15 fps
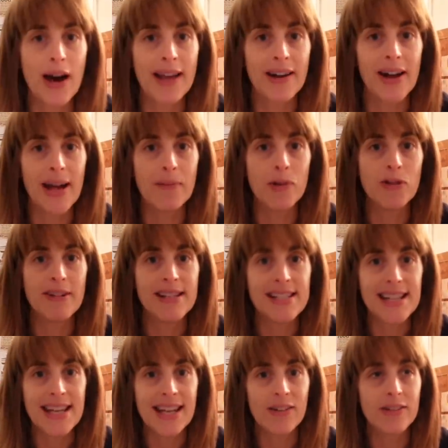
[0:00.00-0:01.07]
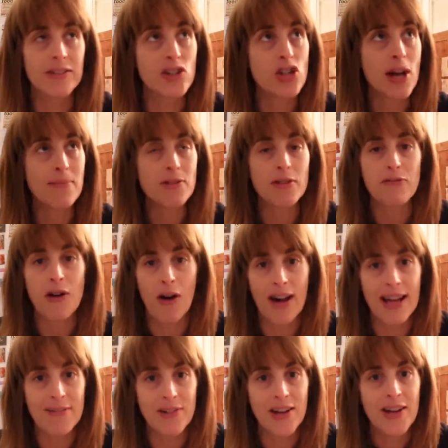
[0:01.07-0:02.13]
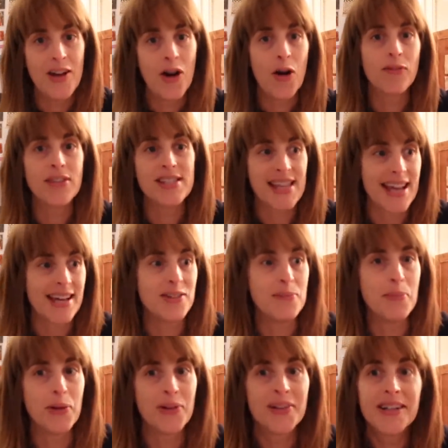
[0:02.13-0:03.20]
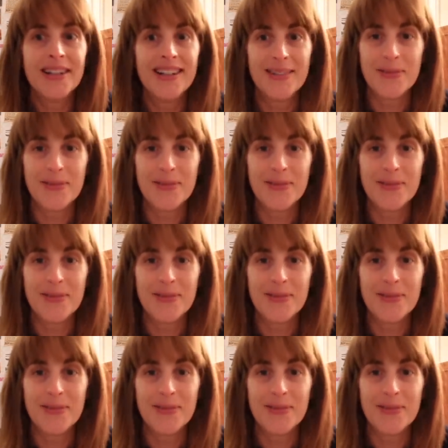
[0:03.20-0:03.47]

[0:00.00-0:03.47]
and I am already on chapter 5 of the second book.